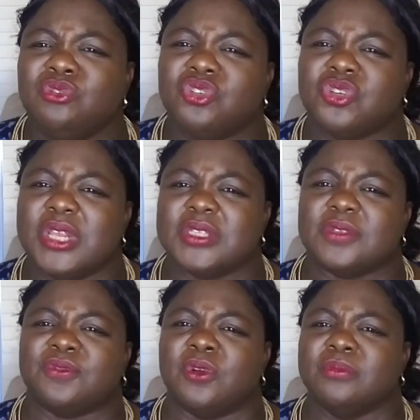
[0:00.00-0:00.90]
trace
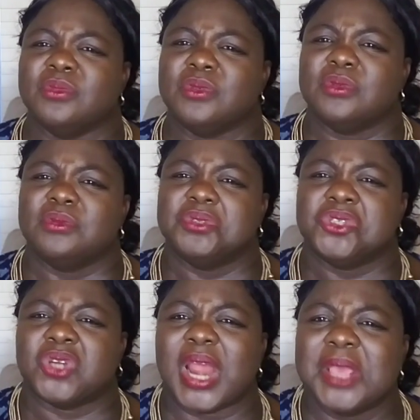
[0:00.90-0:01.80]
from
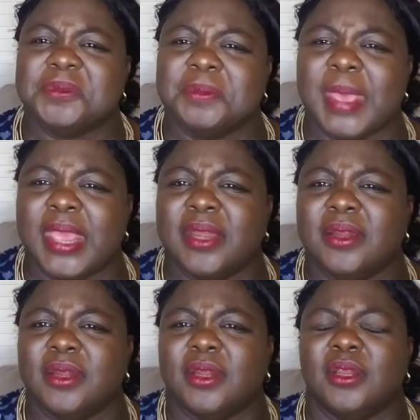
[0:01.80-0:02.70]
tribesmen
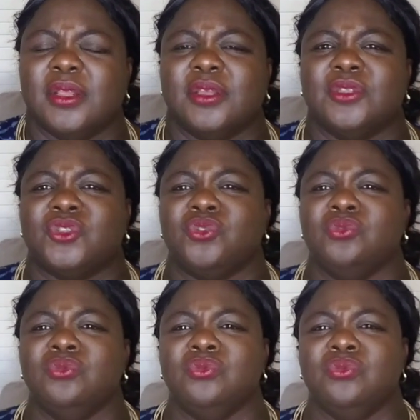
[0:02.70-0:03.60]

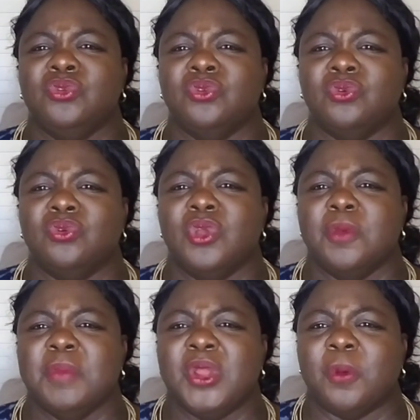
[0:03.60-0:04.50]
to
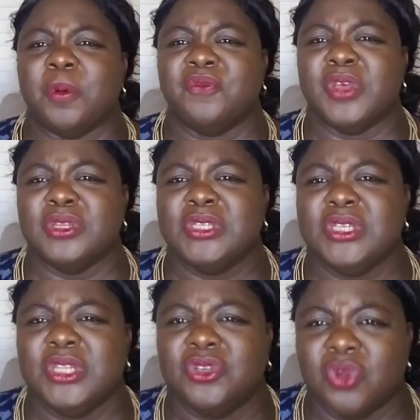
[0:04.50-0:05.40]
made up of LD
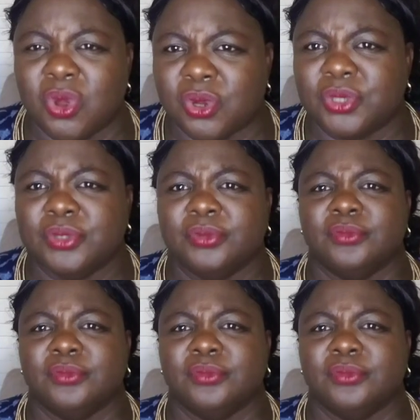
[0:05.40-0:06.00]
the Don,